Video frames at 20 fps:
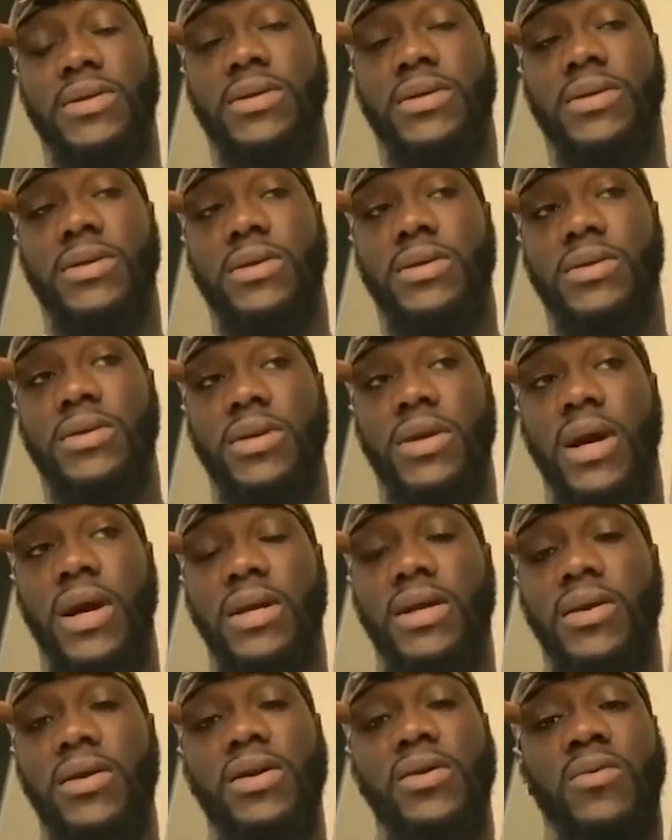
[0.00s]
knuckle,
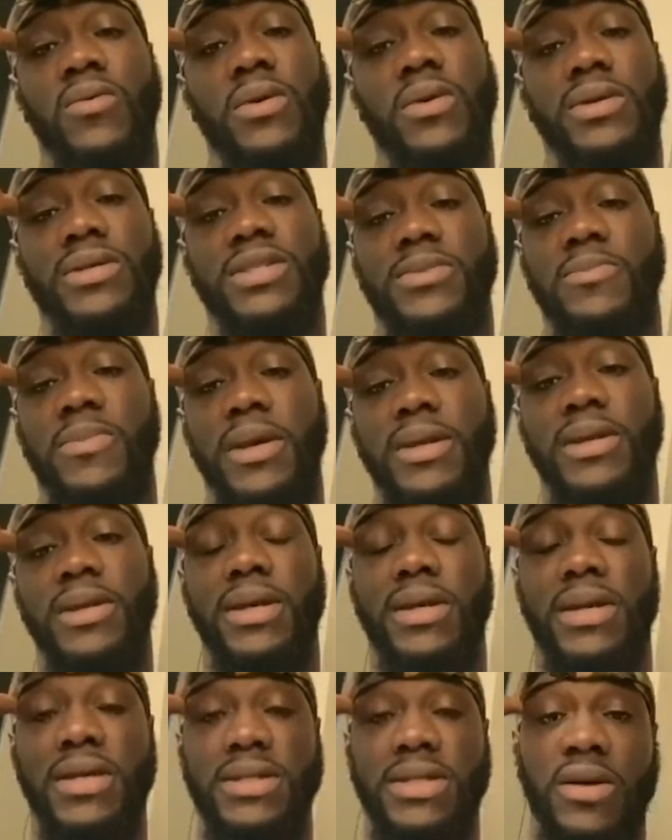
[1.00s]
some kind of thing like
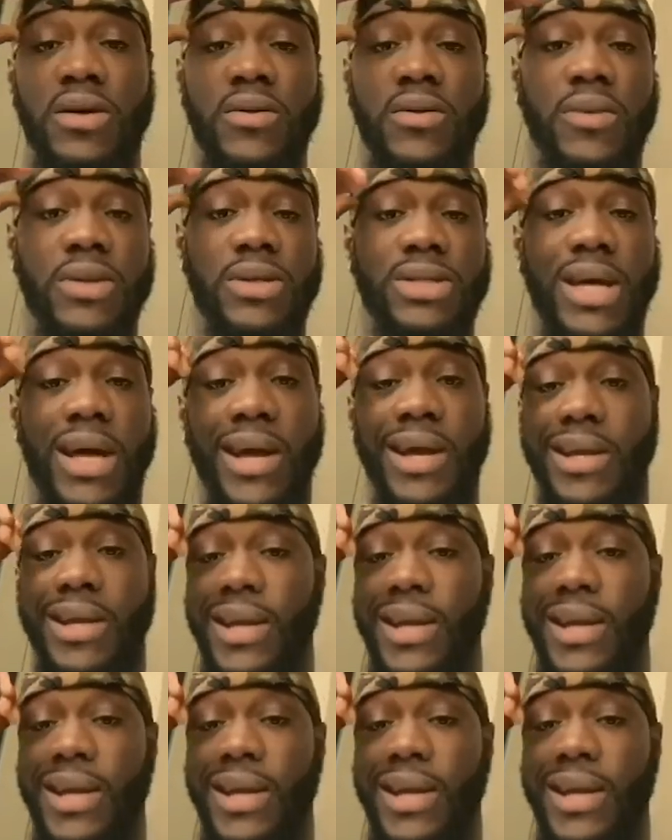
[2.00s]
that, right?